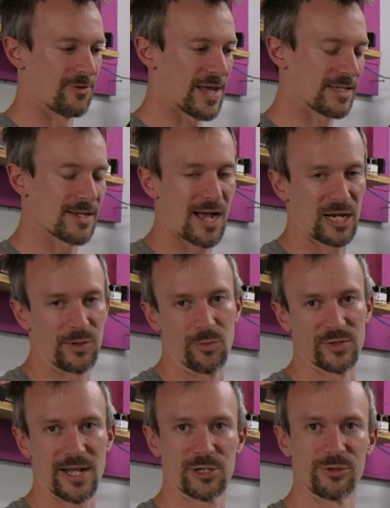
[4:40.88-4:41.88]
that document
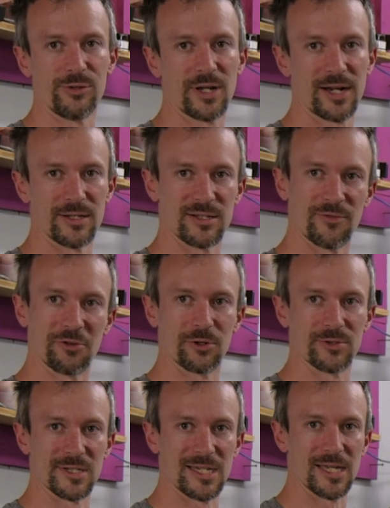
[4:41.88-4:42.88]
was actually kind of
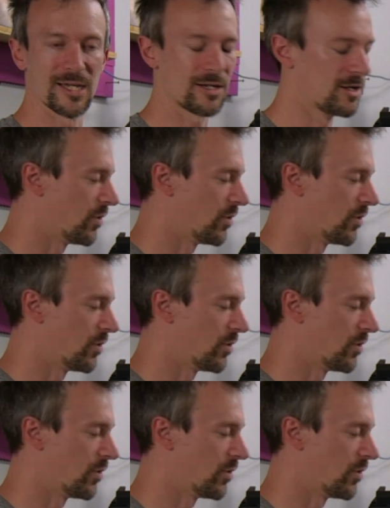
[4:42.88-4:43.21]
difficult to get.